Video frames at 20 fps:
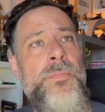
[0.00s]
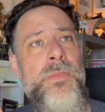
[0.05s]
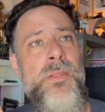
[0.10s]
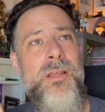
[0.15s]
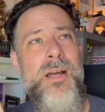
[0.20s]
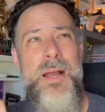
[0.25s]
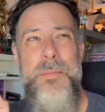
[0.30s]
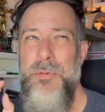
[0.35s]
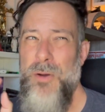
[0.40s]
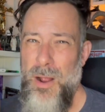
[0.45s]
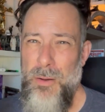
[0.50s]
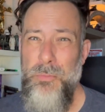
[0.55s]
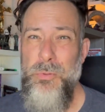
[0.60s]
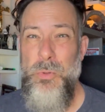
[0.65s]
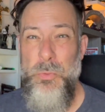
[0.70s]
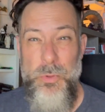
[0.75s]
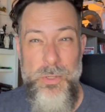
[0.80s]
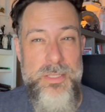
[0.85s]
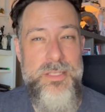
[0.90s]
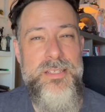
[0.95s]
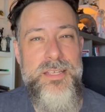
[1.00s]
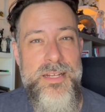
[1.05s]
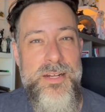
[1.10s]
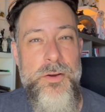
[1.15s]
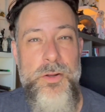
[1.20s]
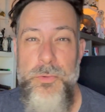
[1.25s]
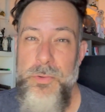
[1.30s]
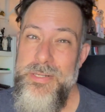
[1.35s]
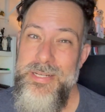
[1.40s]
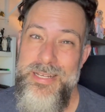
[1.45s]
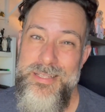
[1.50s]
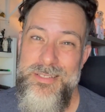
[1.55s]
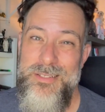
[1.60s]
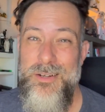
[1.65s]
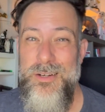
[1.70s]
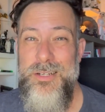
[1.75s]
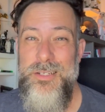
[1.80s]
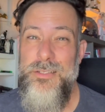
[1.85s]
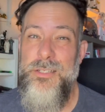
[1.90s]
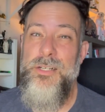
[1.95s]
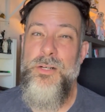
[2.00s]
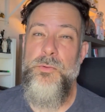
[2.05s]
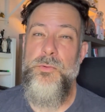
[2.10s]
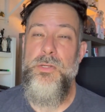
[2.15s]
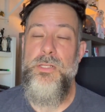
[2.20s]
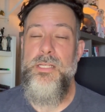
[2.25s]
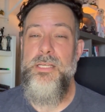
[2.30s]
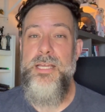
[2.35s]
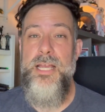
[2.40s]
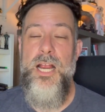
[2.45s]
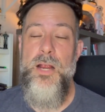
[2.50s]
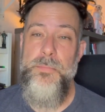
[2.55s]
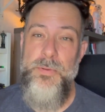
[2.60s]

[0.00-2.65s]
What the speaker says: I probably would say no to a Death Star because I don't really care.